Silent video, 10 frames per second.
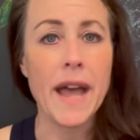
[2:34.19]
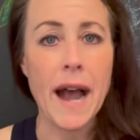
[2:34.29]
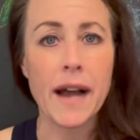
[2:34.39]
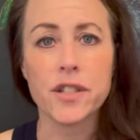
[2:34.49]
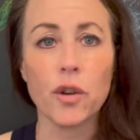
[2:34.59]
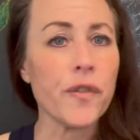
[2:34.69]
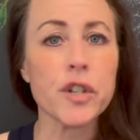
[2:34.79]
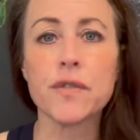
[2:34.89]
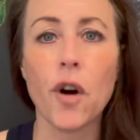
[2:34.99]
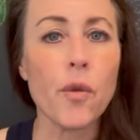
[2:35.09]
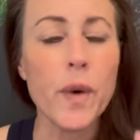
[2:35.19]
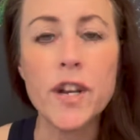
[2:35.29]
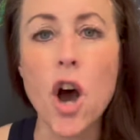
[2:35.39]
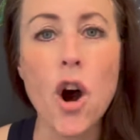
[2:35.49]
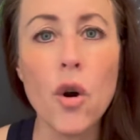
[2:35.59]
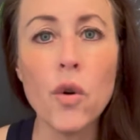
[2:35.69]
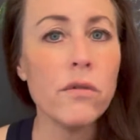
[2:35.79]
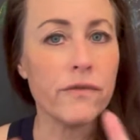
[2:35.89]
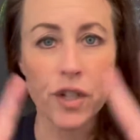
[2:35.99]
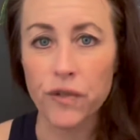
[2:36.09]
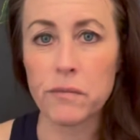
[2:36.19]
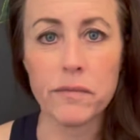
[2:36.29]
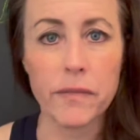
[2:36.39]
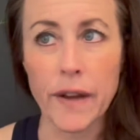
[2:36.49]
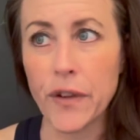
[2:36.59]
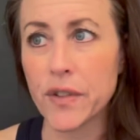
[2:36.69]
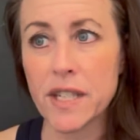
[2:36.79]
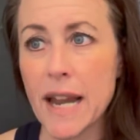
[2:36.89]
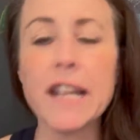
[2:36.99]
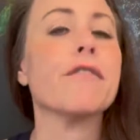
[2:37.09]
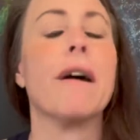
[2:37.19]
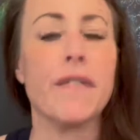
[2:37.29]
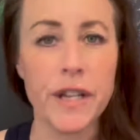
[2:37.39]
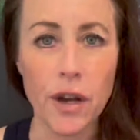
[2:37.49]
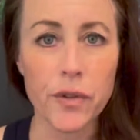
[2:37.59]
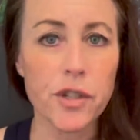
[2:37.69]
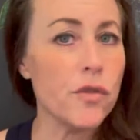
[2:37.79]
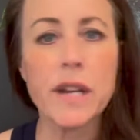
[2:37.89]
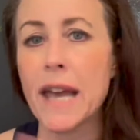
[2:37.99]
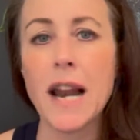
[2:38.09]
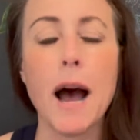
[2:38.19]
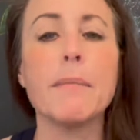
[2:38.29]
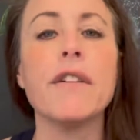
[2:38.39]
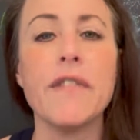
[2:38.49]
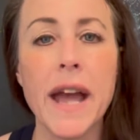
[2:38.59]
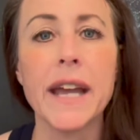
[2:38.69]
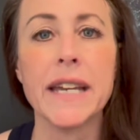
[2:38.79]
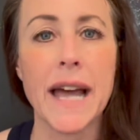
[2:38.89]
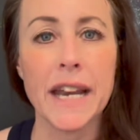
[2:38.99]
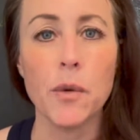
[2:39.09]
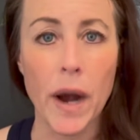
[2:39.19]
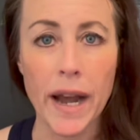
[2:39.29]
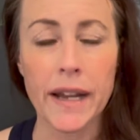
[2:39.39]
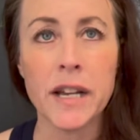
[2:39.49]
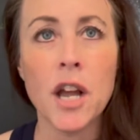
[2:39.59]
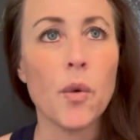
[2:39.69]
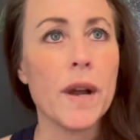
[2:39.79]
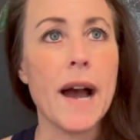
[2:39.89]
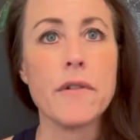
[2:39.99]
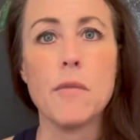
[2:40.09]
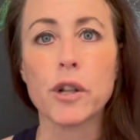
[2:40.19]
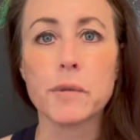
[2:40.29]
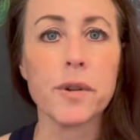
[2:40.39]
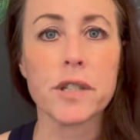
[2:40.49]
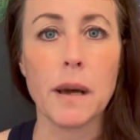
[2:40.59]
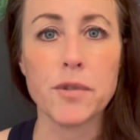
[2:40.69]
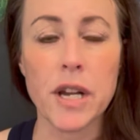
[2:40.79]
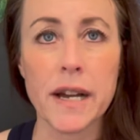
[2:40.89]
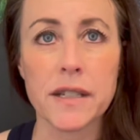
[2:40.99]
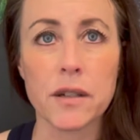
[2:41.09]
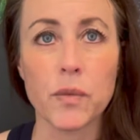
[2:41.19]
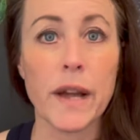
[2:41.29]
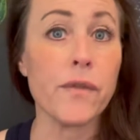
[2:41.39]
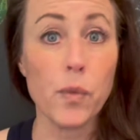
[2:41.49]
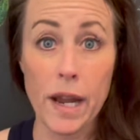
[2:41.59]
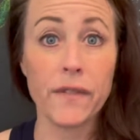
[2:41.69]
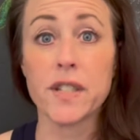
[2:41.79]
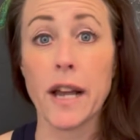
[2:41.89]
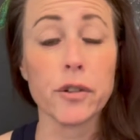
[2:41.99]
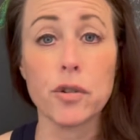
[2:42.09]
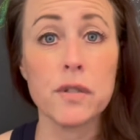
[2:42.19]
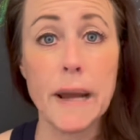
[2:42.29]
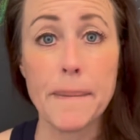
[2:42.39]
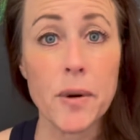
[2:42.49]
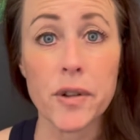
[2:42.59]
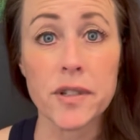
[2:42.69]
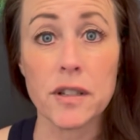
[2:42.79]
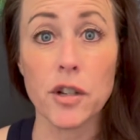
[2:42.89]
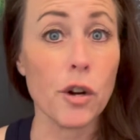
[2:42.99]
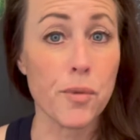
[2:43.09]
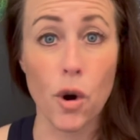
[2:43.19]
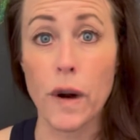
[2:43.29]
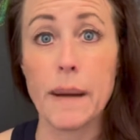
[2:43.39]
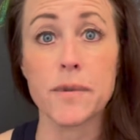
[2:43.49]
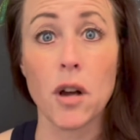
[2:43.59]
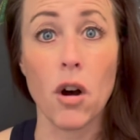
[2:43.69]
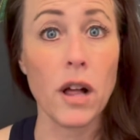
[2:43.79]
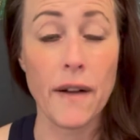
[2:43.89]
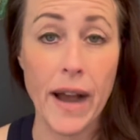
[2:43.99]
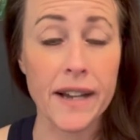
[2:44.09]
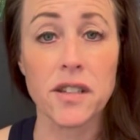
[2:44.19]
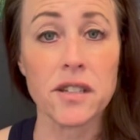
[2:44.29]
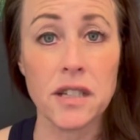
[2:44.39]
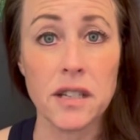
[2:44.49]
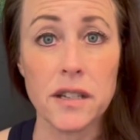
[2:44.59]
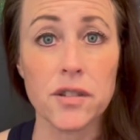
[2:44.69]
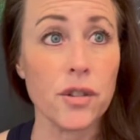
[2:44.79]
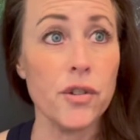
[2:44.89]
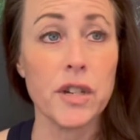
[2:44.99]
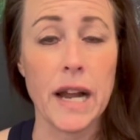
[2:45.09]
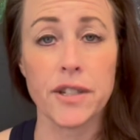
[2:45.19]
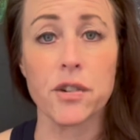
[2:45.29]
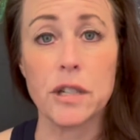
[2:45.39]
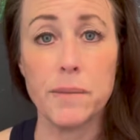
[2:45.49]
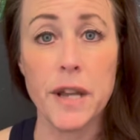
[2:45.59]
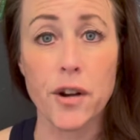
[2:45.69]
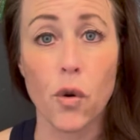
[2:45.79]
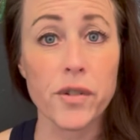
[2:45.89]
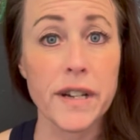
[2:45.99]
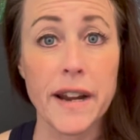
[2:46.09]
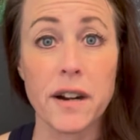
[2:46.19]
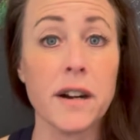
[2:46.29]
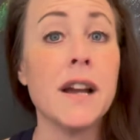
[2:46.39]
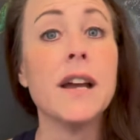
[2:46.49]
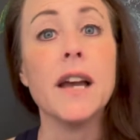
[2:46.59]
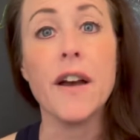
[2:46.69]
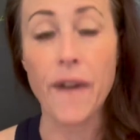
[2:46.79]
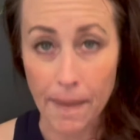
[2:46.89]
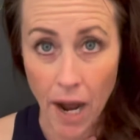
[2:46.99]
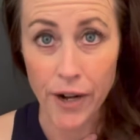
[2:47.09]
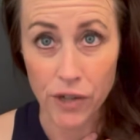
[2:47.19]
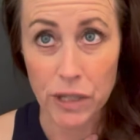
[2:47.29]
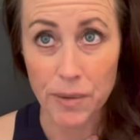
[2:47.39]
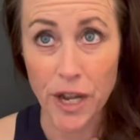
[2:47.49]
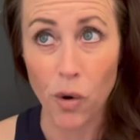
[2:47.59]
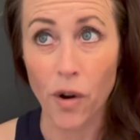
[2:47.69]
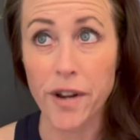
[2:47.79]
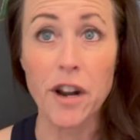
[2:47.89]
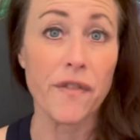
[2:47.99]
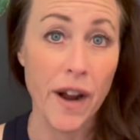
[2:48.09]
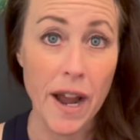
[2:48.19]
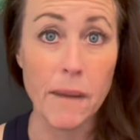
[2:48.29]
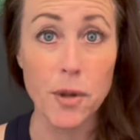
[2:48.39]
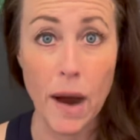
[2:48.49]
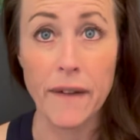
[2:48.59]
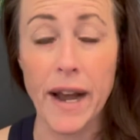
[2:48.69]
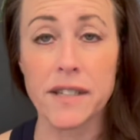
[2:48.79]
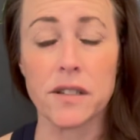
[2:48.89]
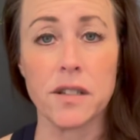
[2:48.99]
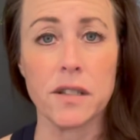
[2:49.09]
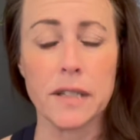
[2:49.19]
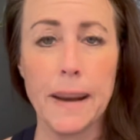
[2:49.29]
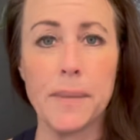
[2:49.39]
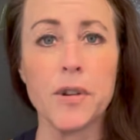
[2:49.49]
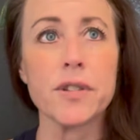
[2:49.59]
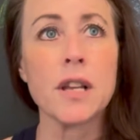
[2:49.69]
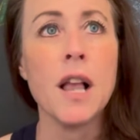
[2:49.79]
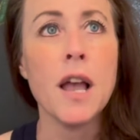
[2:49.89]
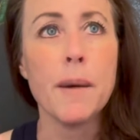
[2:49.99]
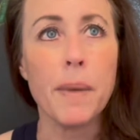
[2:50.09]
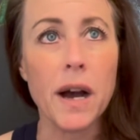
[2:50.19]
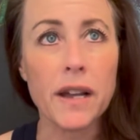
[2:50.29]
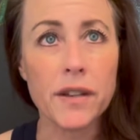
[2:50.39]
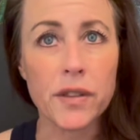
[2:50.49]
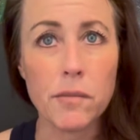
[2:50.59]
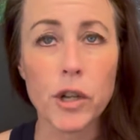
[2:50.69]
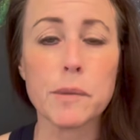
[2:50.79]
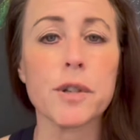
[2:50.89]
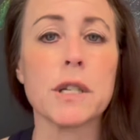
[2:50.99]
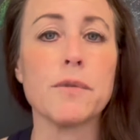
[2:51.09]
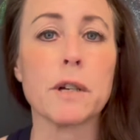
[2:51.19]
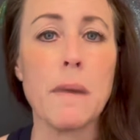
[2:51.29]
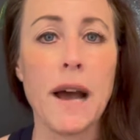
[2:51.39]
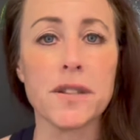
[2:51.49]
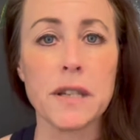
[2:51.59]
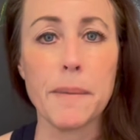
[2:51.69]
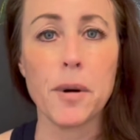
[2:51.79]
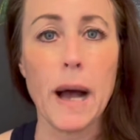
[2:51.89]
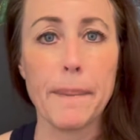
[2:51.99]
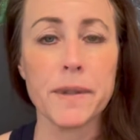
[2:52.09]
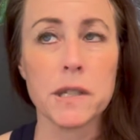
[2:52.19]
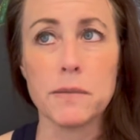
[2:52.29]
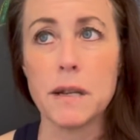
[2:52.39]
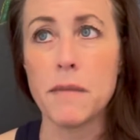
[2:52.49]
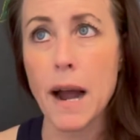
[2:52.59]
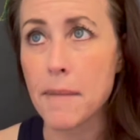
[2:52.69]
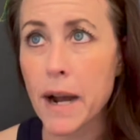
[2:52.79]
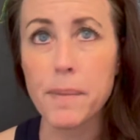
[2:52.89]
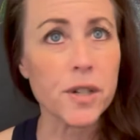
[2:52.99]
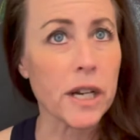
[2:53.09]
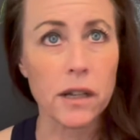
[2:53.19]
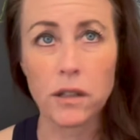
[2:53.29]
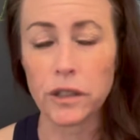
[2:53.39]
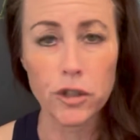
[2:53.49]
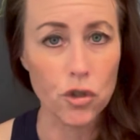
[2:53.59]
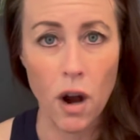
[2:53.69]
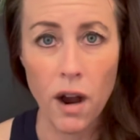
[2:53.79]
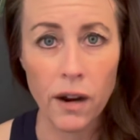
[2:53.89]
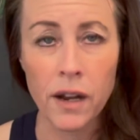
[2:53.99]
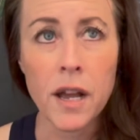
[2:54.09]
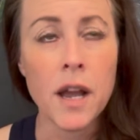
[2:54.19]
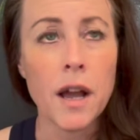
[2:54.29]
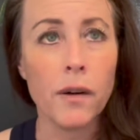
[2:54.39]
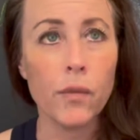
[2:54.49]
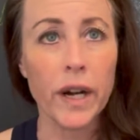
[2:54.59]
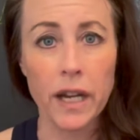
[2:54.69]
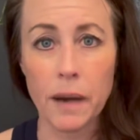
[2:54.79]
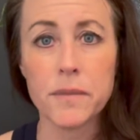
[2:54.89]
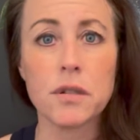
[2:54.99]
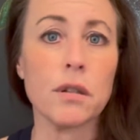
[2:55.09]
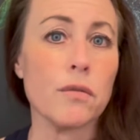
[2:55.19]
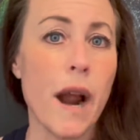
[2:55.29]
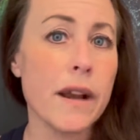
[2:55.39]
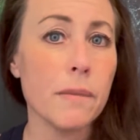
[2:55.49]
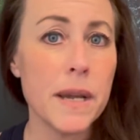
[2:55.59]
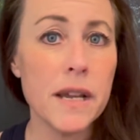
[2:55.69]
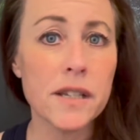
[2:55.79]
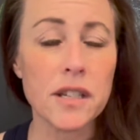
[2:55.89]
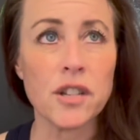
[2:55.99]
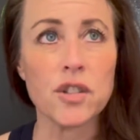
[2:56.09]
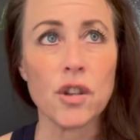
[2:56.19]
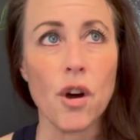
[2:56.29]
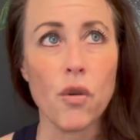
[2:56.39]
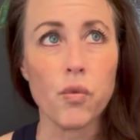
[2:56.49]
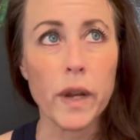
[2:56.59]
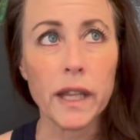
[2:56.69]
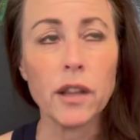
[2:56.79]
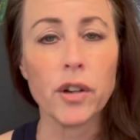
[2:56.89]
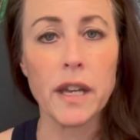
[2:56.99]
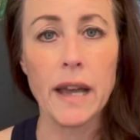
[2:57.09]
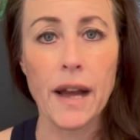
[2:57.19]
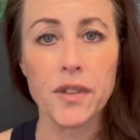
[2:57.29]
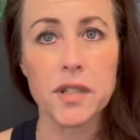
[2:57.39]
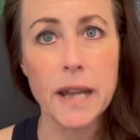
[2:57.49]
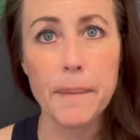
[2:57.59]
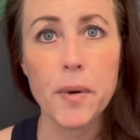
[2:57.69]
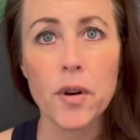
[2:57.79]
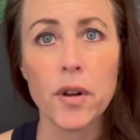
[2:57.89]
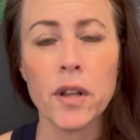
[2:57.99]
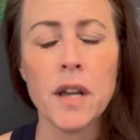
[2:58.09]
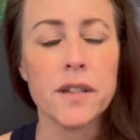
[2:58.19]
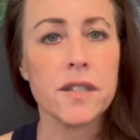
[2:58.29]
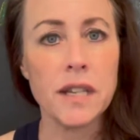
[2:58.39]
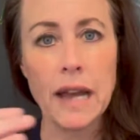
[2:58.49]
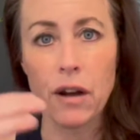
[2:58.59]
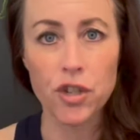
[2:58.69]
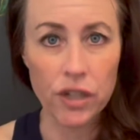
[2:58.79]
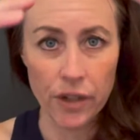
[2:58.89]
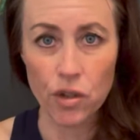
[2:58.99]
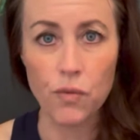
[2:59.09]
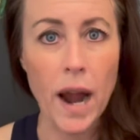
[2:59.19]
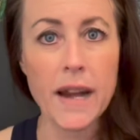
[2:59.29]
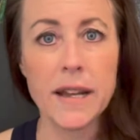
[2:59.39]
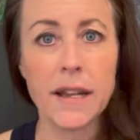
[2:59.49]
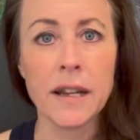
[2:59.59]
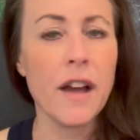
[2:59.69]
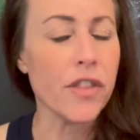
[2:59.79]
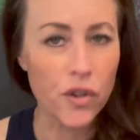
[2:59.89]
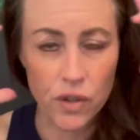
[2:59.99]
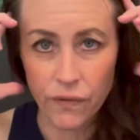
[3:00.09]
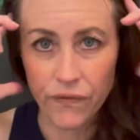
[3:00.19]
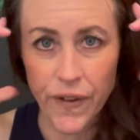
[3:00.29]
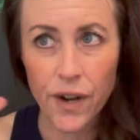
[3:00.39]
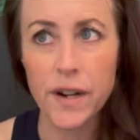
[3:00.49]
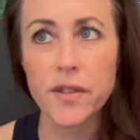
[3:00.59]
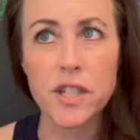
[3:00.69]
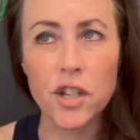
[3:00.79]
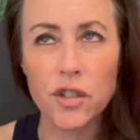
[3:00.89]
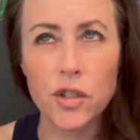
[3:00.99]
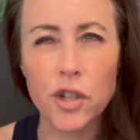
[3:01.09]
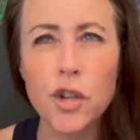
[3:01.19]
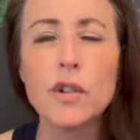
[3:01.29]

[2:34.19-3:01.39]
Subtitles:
so first of all, we know just from, if you've seen any of my videos, you cannot be vague in any way. We have a multiple subject. We have Cycle 2 samples. Your programs all have access to these. So you can ask your TPA coordinator. If I'm not your TPA coordinator, if I am, you have access to the samples. But the multiple subject math sample happens to be, in my mind, particularly strong when it comes to the writing piece. And so really looking at the sample, seeing how she does her writing, there's a huge